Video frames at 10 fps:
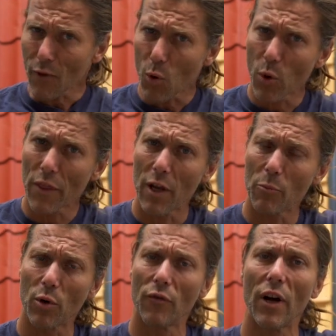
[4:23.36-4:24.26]
where they
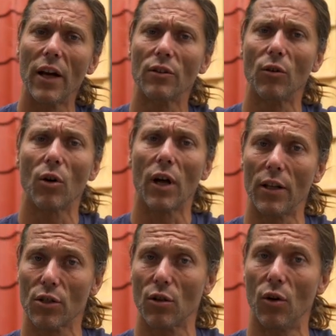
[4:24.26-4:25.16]
provide all
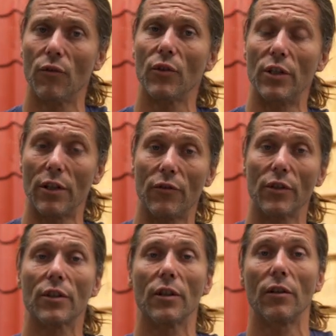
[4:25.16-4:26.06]
kinds of
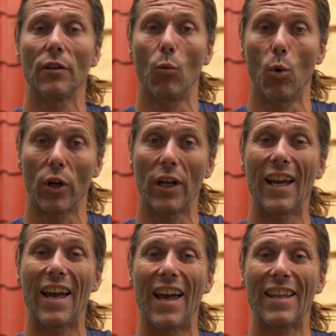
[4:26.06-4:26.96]
different
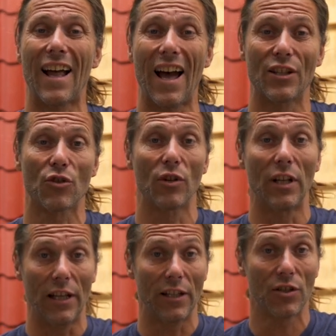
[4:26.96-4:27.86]
working at heights
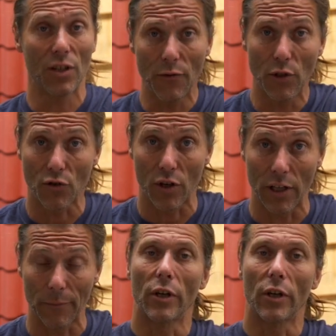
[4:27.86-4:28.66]
related safety training.